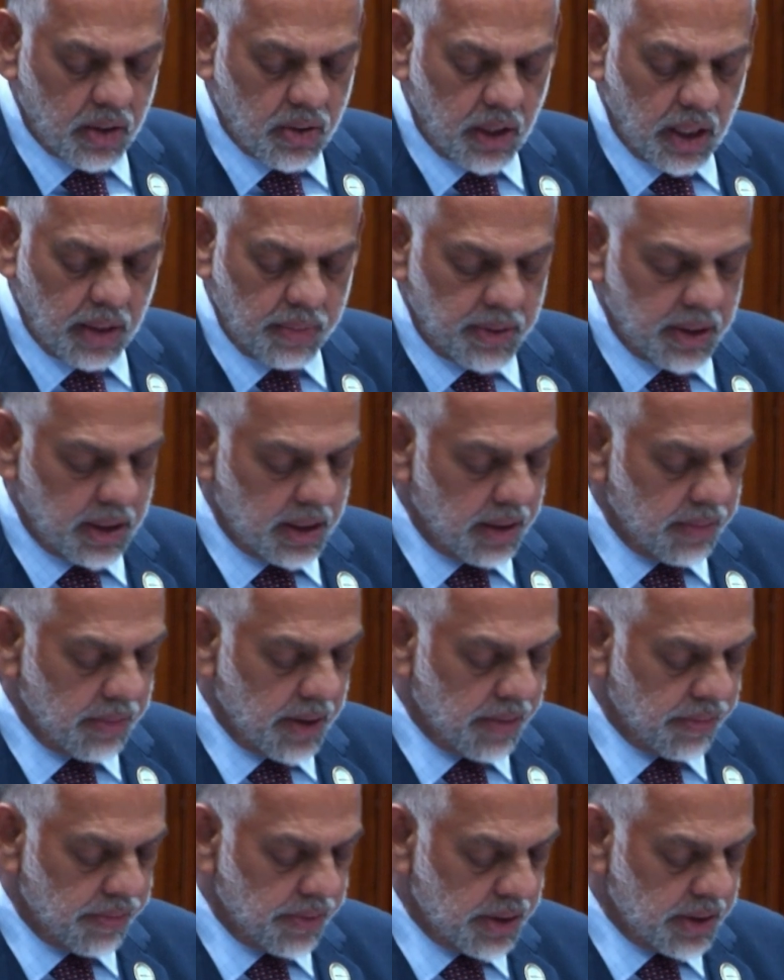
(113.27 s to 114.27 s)

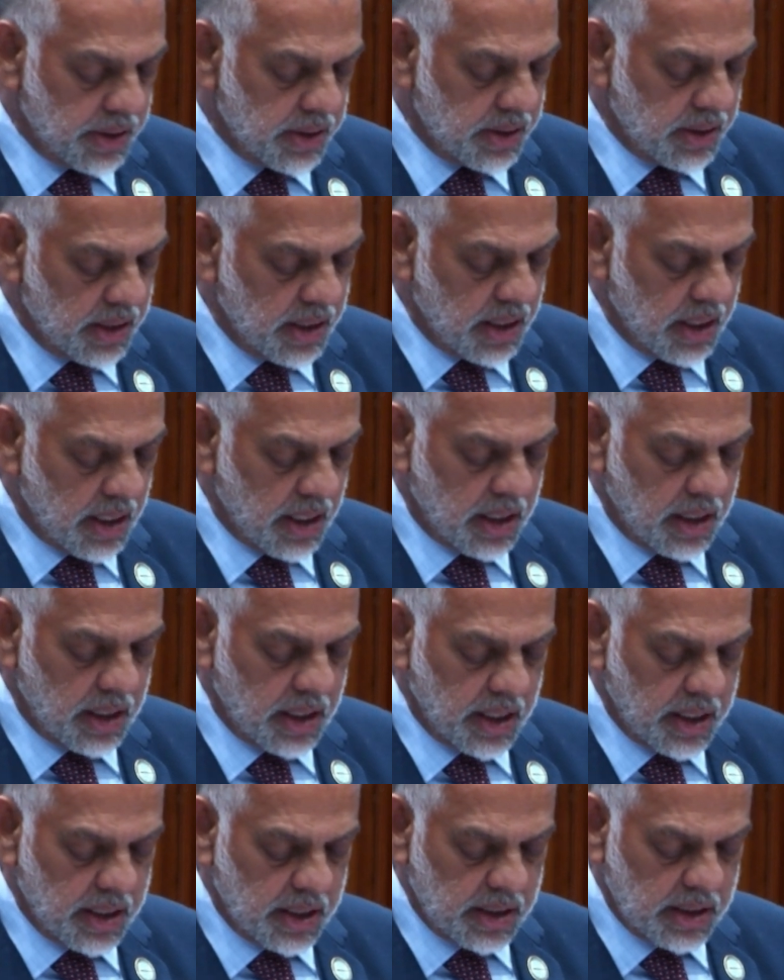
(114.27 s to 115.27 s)
collaborative efforts
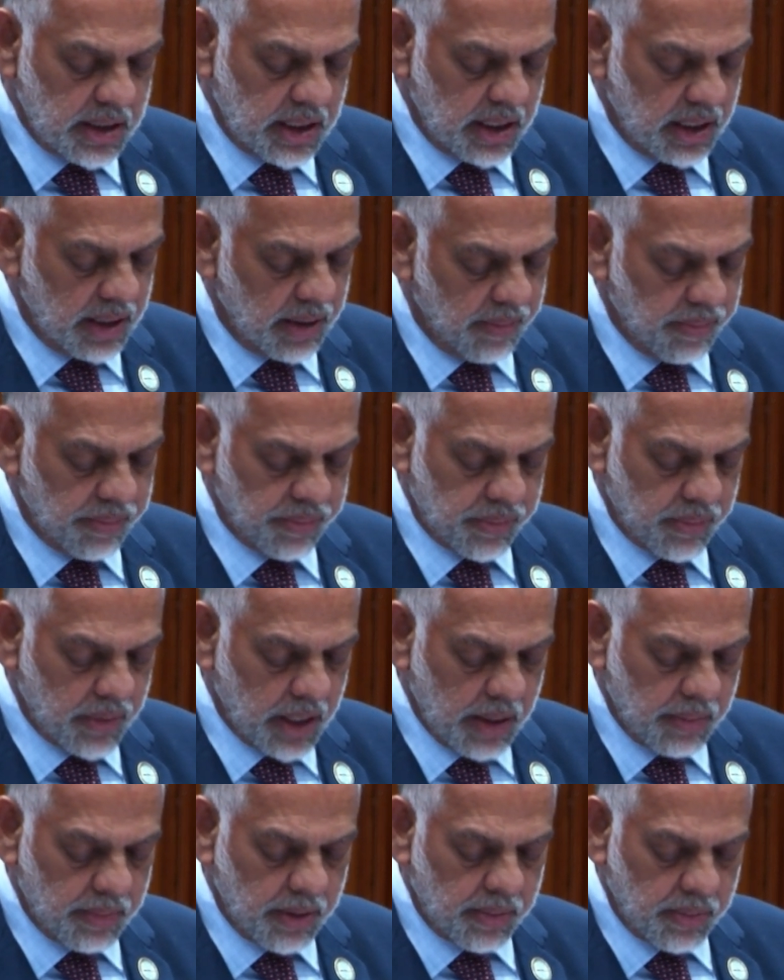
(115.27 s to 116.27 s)
in addressing
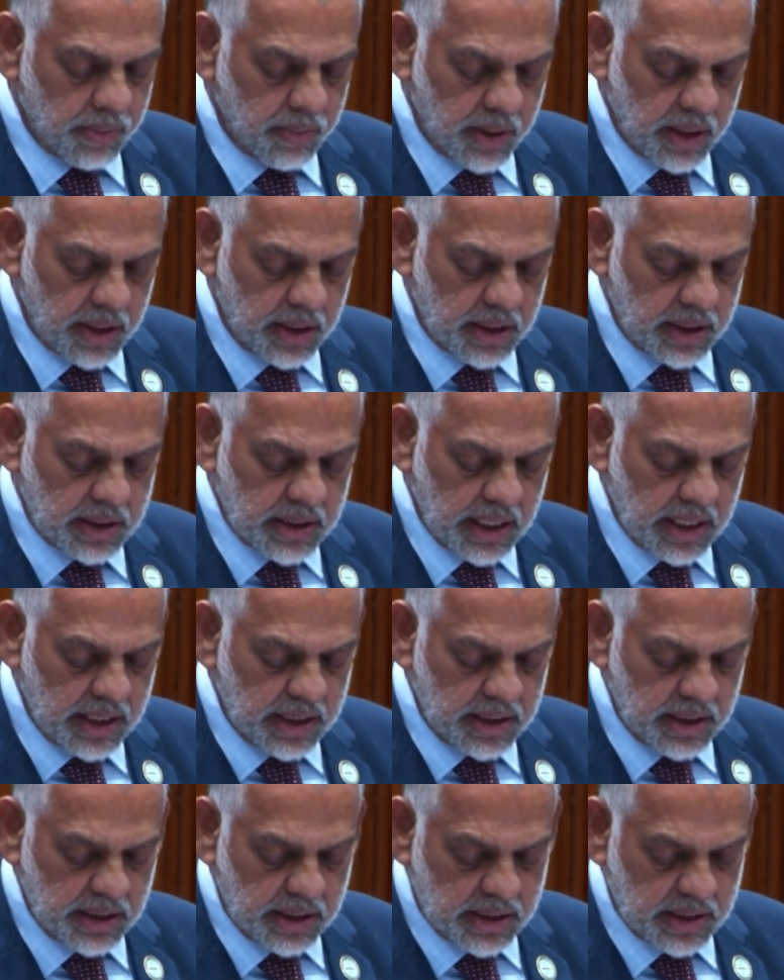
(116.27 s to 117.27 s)
labor mobility
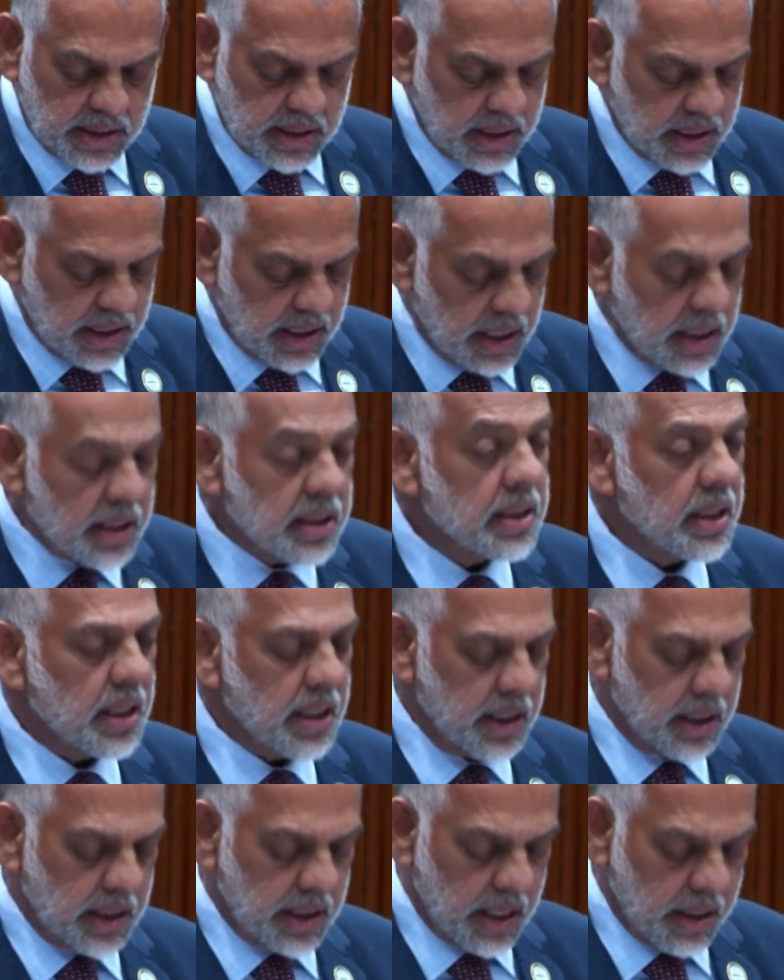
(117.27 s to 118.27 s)
challenges and
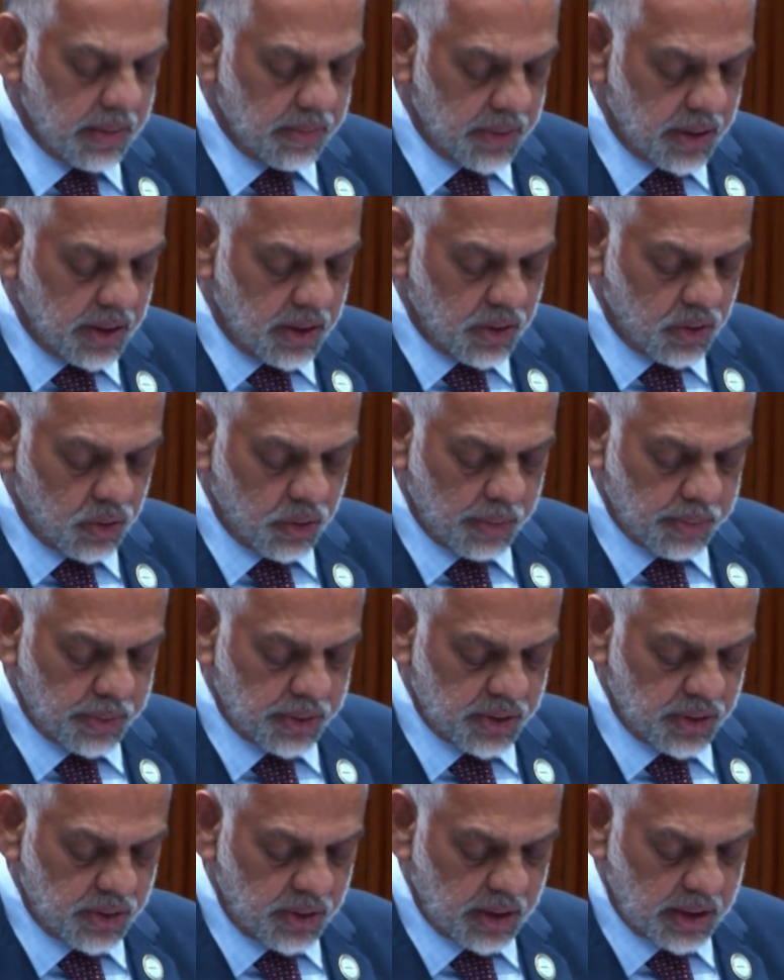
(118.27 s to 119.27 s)
turning them into
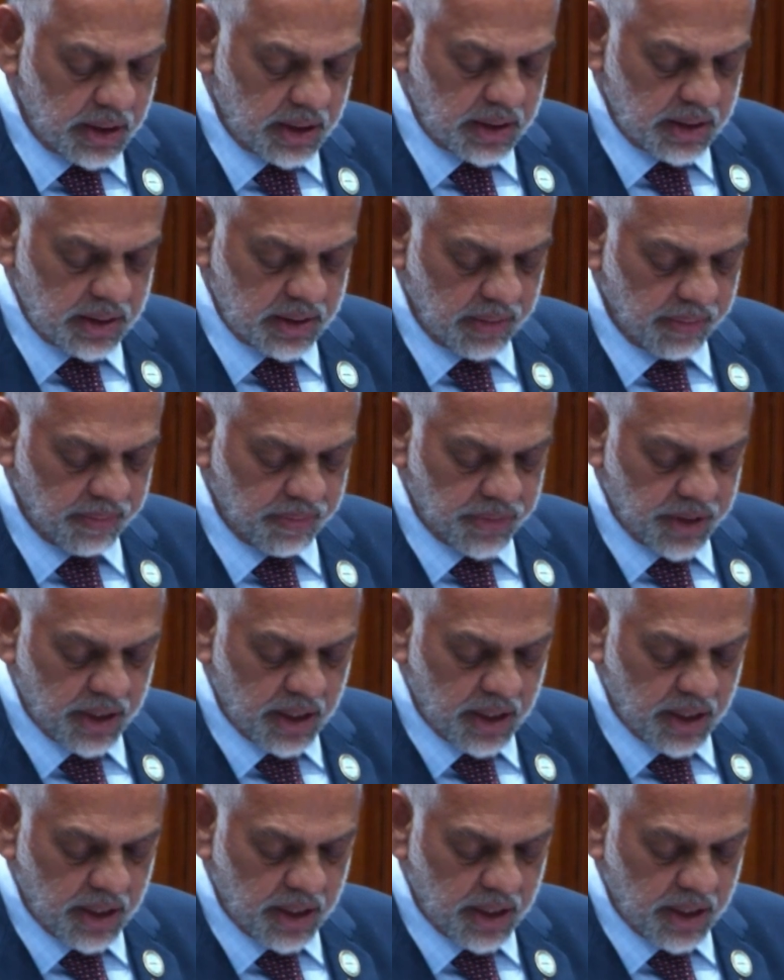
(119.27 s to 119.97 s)
opportunities.